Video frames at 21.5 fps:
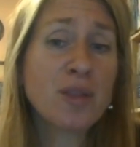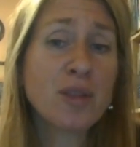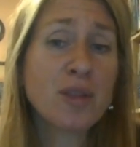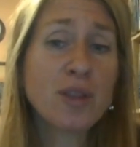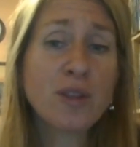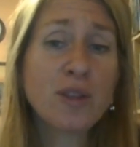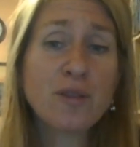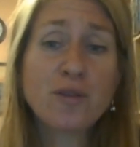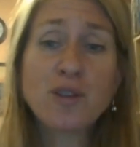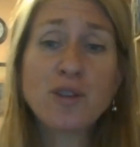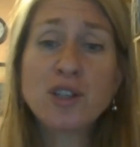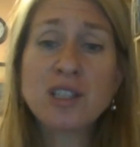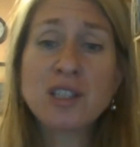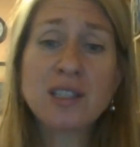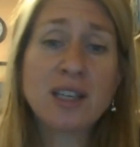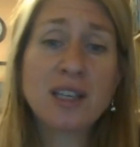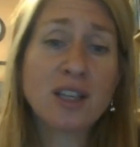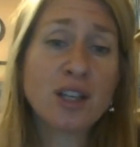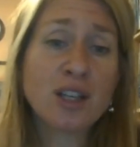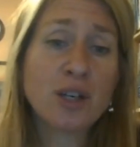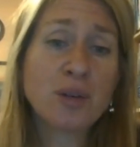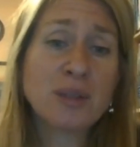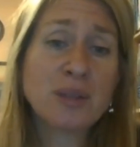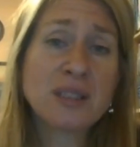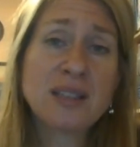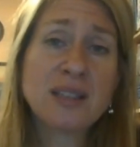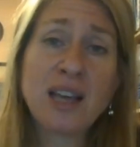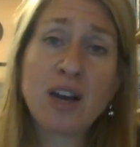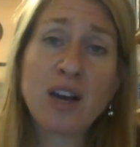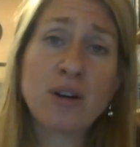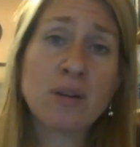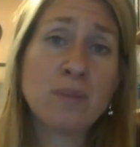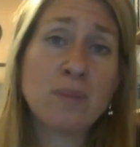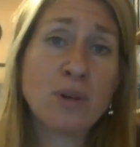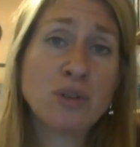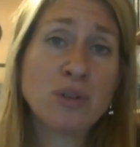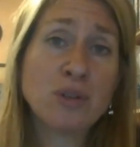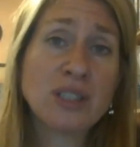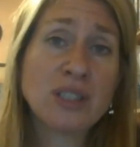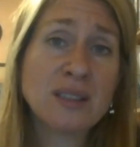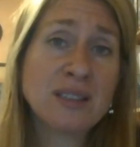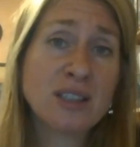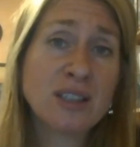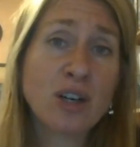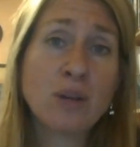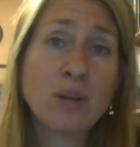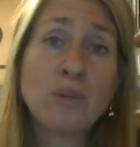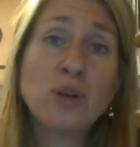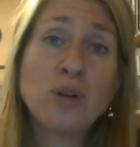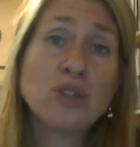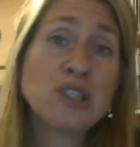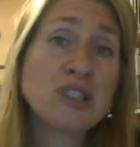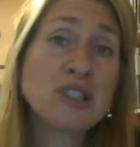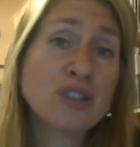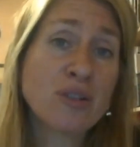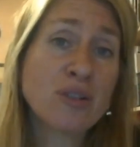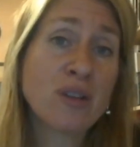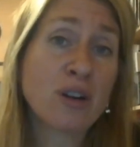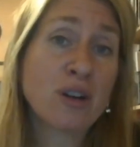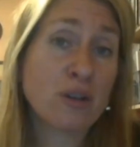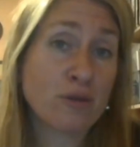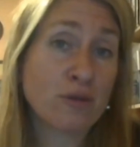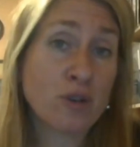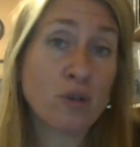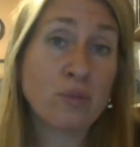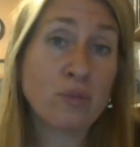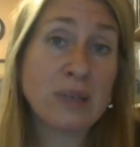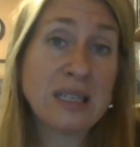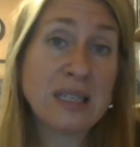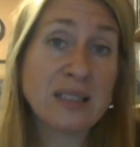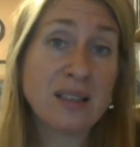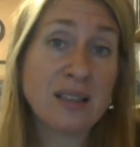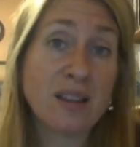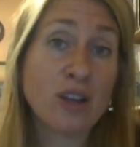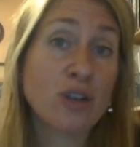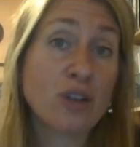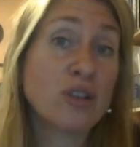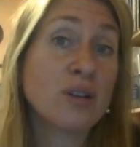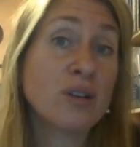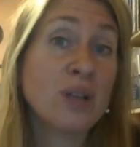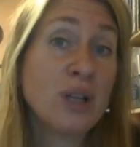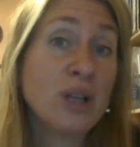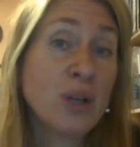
The first thing, though, is they are emotions, and our emotions are there for a reason.